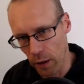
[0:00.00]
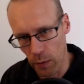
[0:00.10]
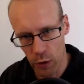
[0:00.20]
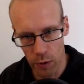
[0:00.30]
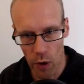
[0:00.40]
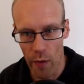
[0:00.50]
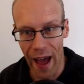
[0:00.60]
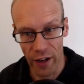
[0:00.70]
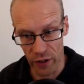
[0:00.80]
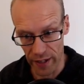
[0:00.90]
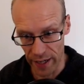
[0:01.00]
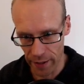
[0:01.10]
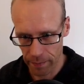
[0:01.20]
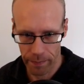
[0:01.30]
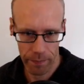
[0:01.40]
which we don't actually need
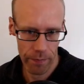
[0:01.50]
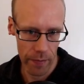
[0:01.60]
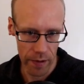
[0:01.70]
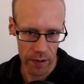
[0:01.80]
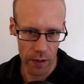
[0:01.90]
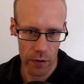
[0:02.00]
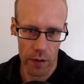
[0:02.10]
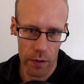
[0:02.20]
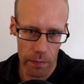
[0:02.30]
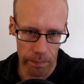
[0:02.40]
in this instance.